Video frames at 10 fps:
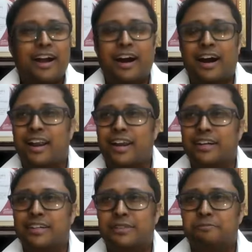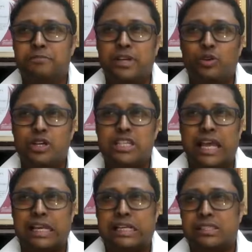And it was
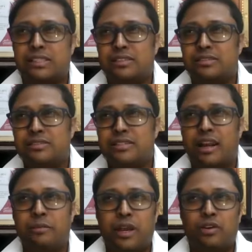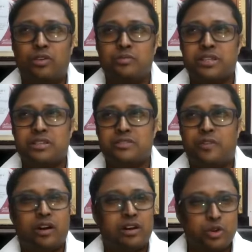like starting my own business
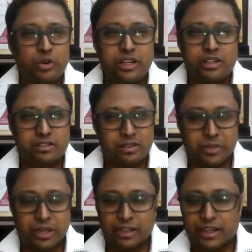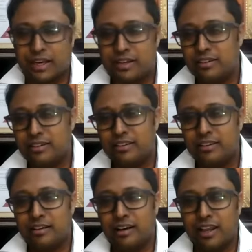for 2 years or something like that.
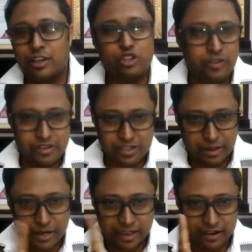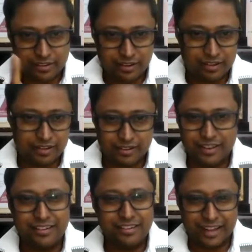I used to be slim like anything, okay?
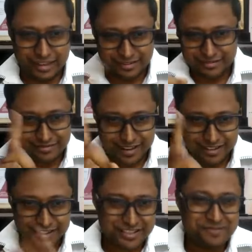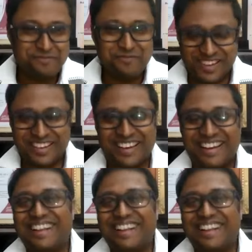Like this, okay?